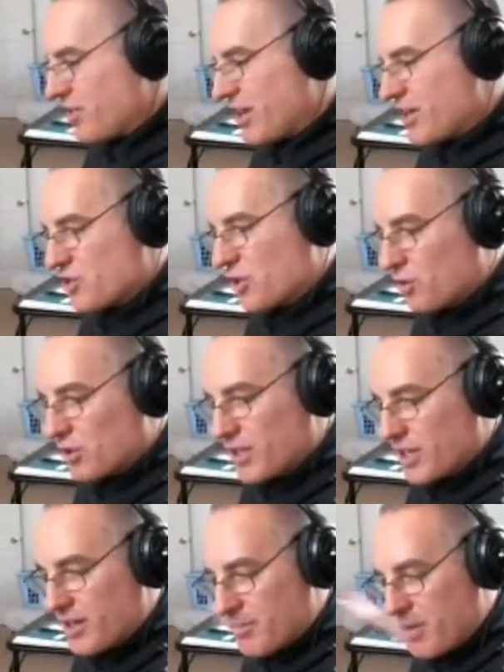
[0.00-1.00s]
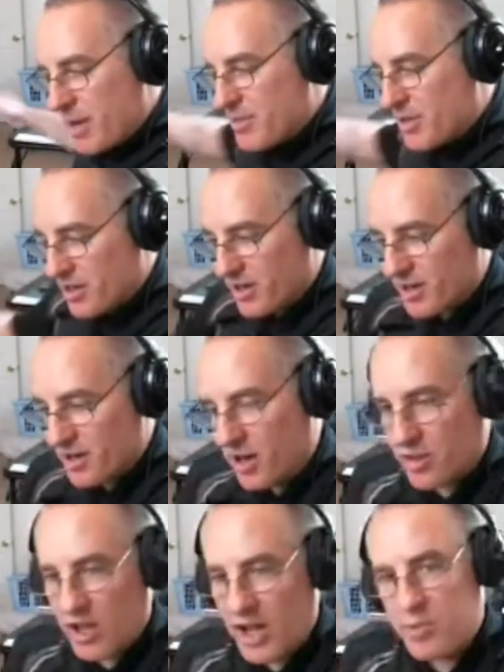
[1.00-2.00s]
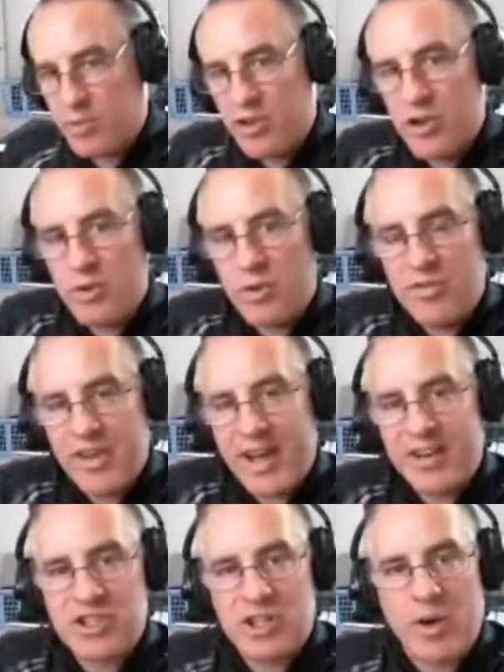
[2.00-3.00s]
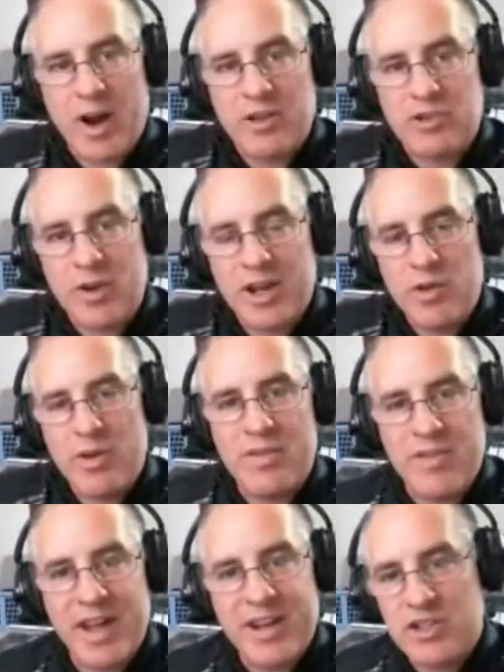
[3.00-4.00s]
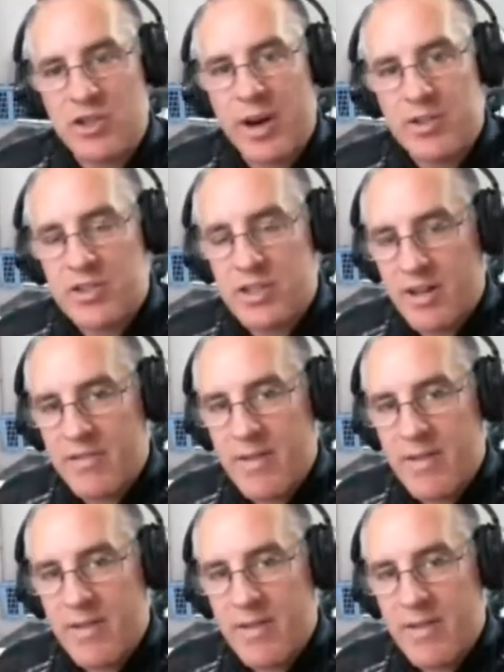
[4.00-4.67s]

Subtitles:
Age locally and maybe online with you with Fantasy Grounds, right? You have the Fantasy Grounds stuff.